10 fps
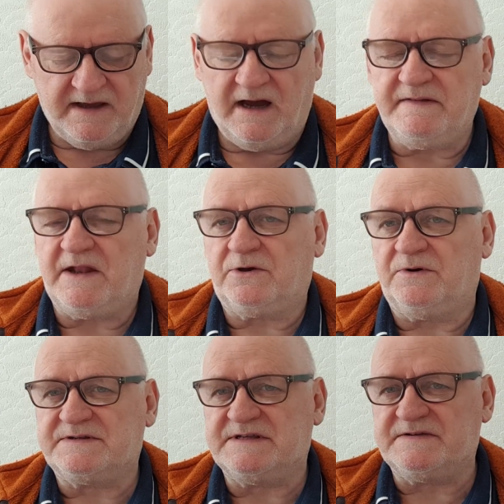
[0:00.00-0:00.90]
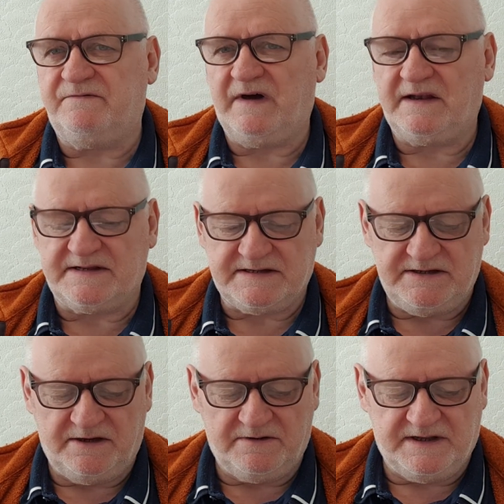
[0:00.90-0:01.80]
And then of course there's vanity
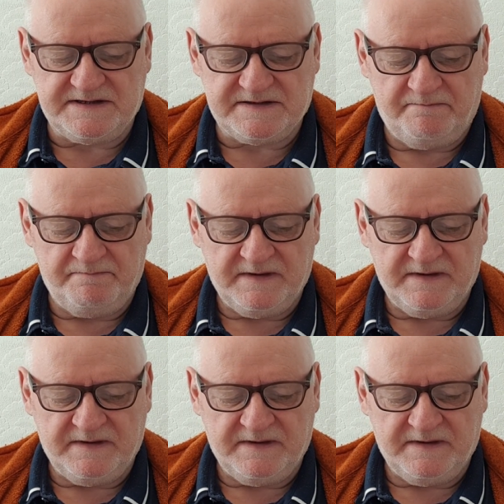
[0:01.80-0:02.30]
units,